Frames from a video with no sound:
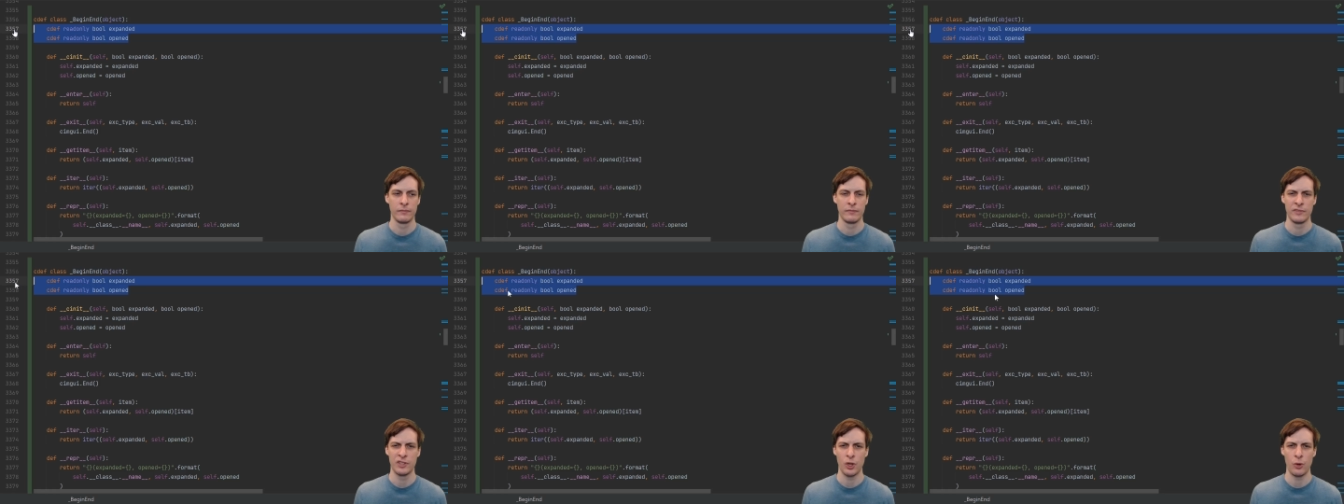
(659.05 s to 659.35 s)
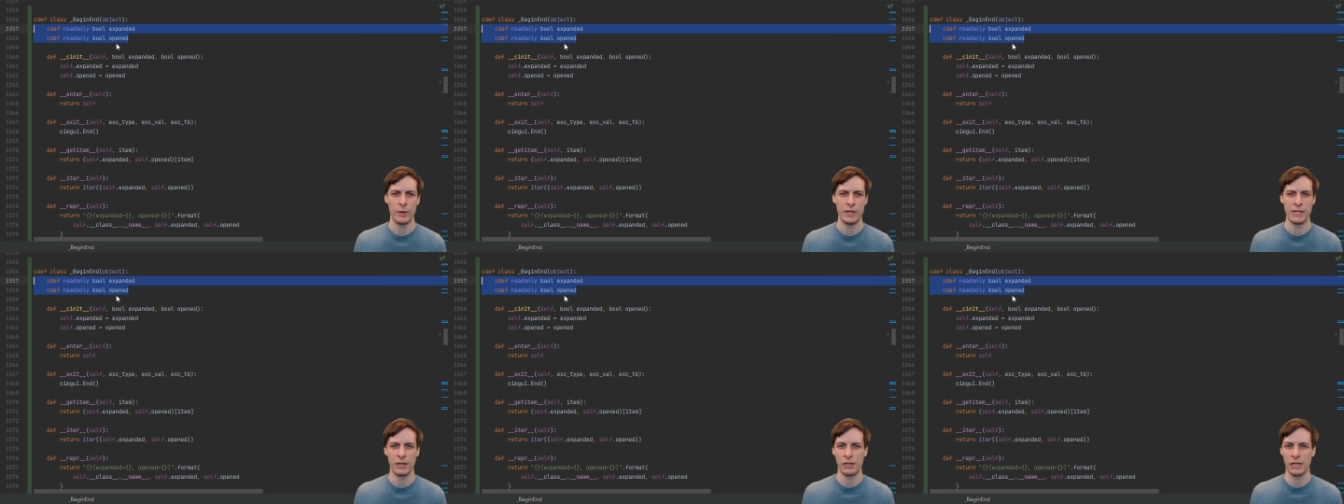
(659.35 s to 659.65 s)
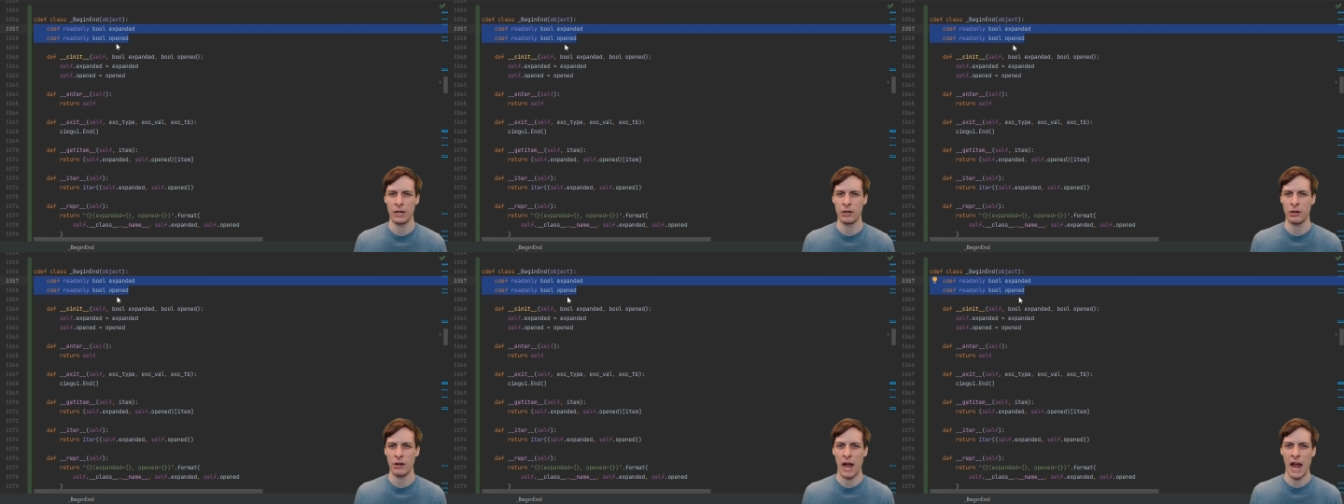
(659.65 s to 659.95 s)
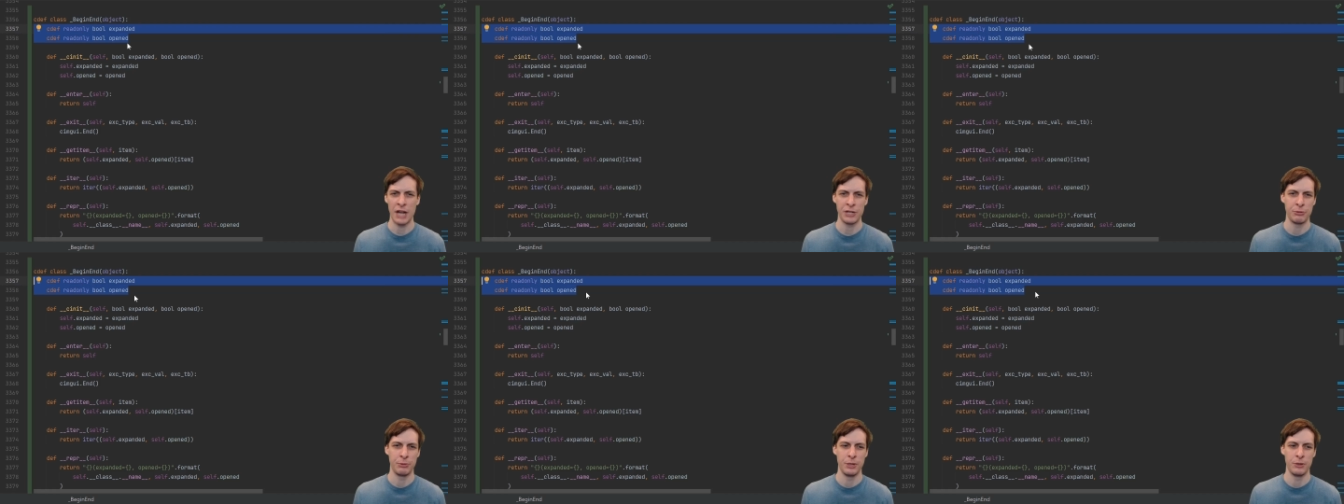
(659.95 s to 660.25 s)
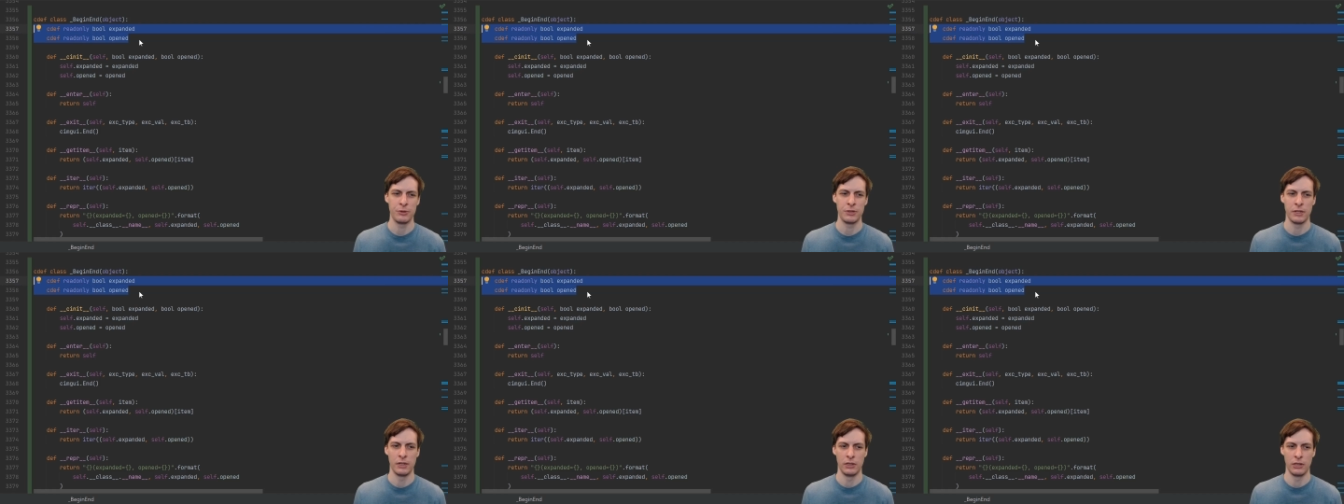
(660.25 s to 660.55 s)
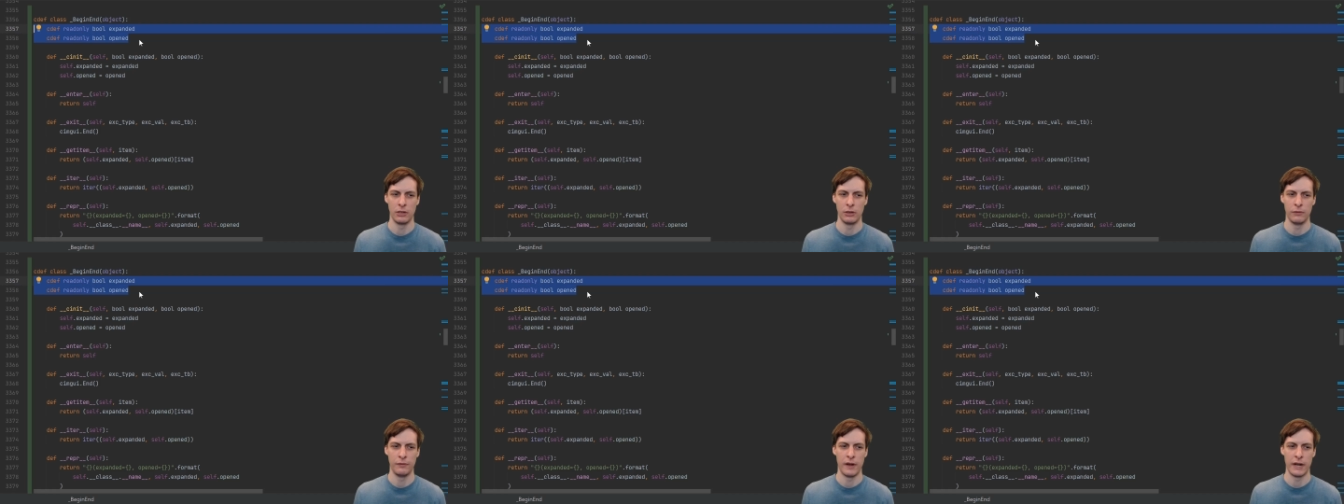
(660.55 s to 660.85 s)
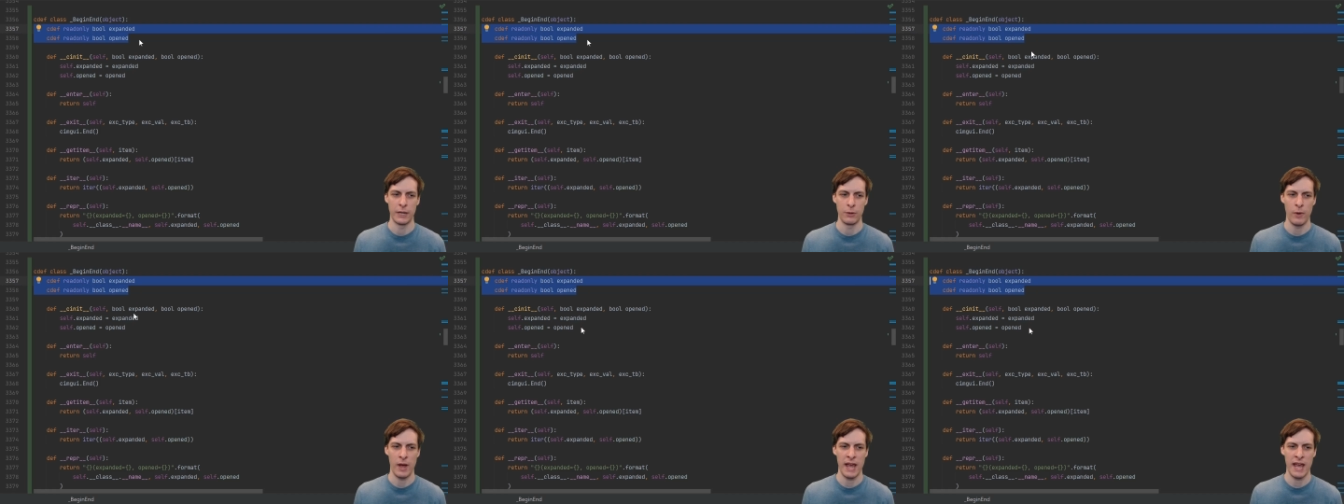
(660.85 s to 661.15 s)
So we declared our attributes in a little
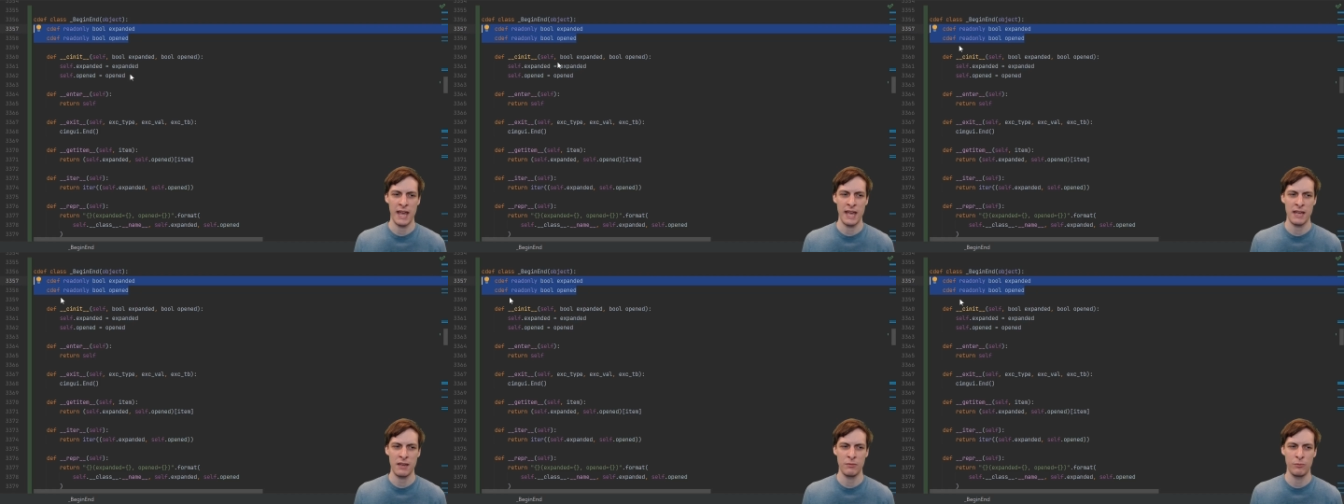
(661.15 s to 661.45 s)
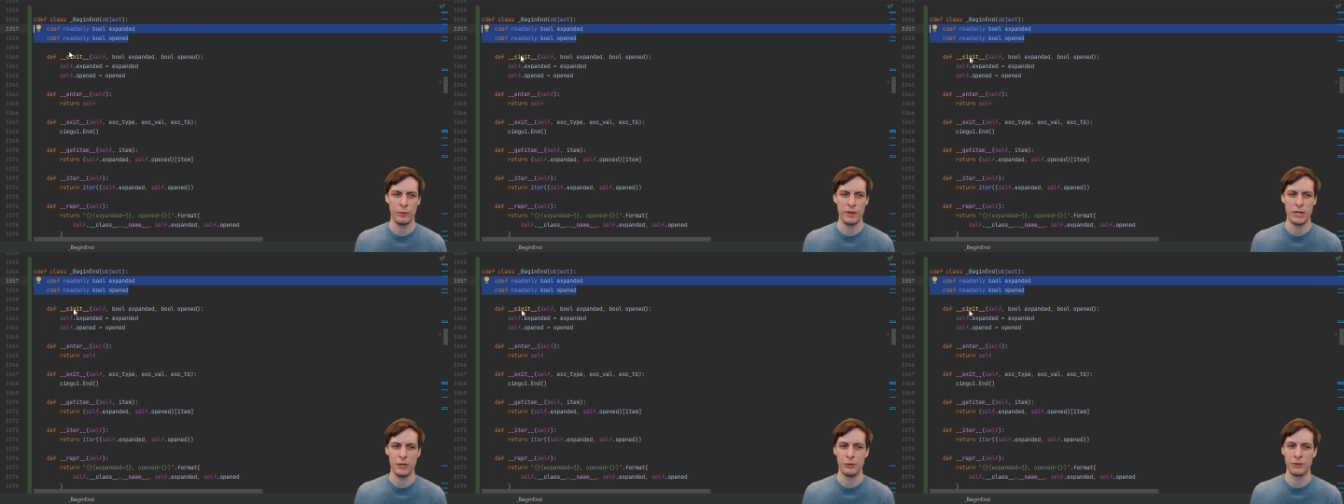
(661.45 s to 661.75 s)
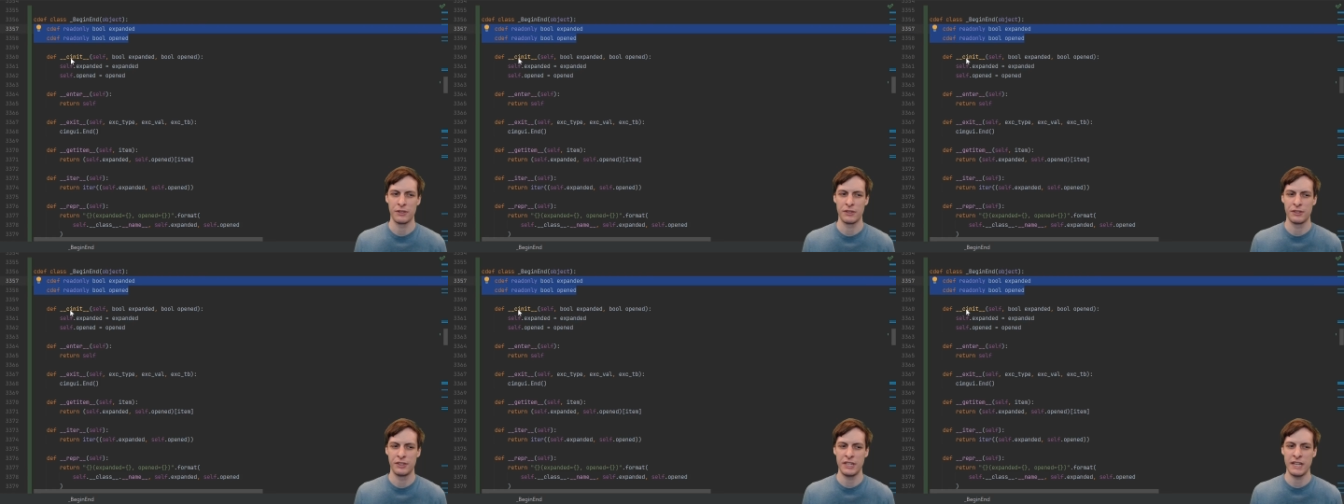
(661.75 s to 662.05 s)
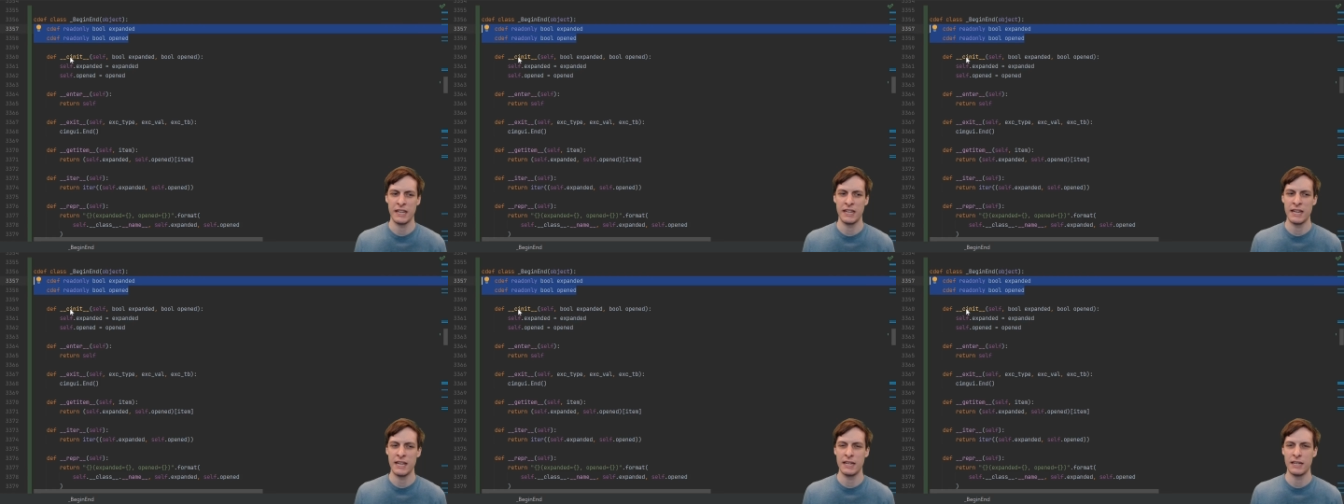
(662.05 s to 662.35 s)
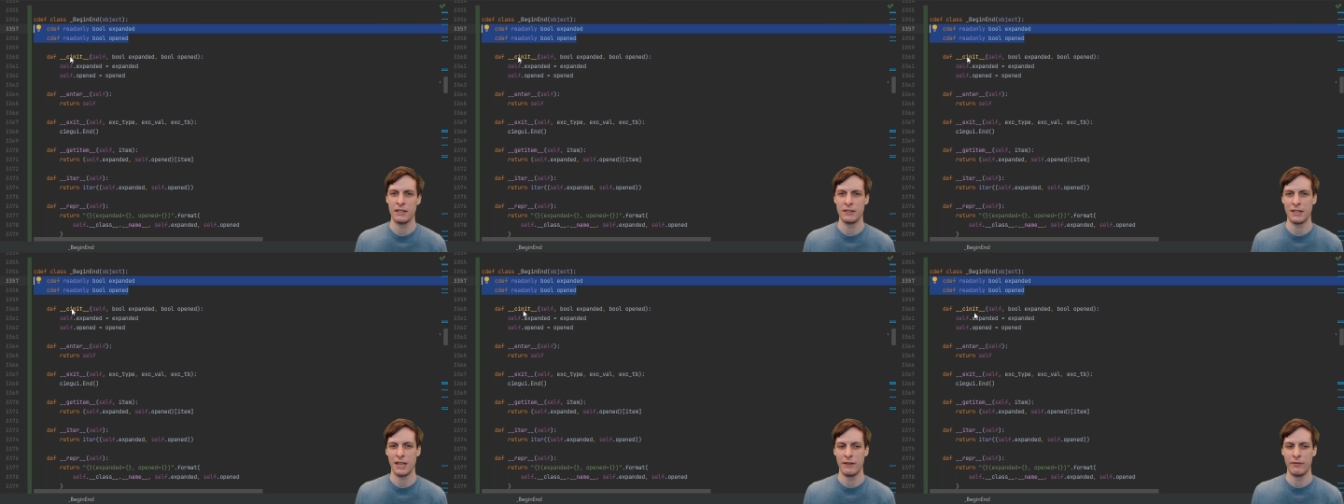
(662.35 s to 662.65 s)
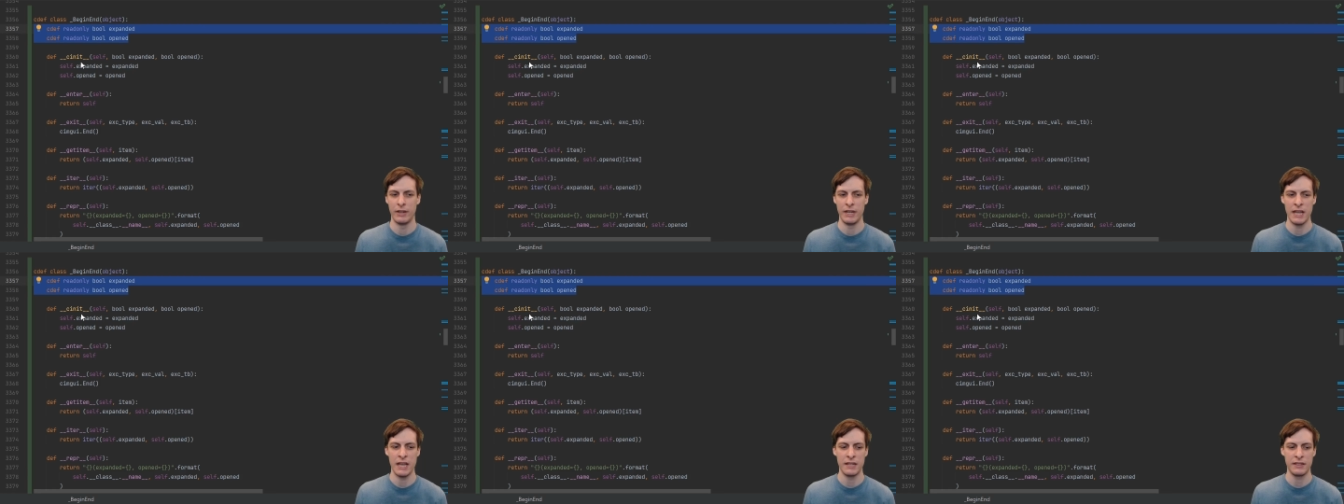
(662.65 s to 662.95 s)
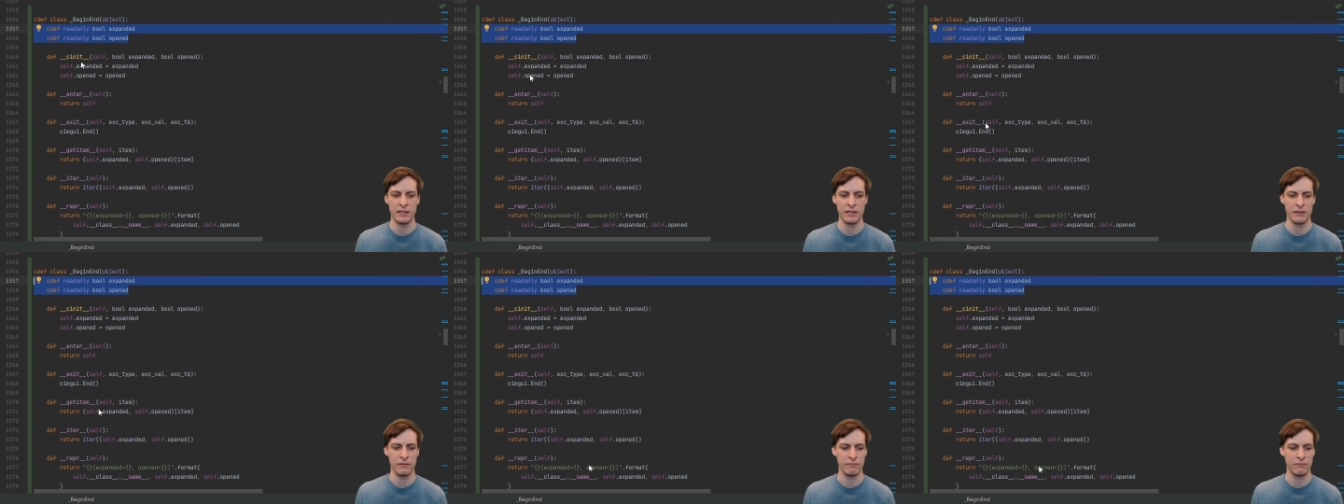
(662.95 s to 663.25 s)
funny way, we used cinit instead of
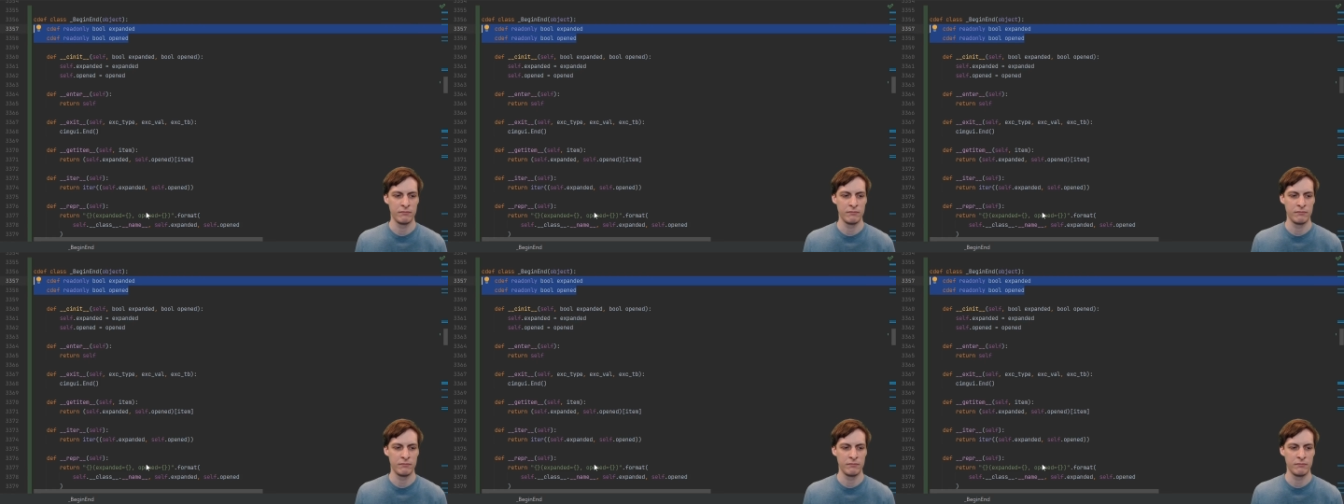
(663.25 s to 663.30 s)
init,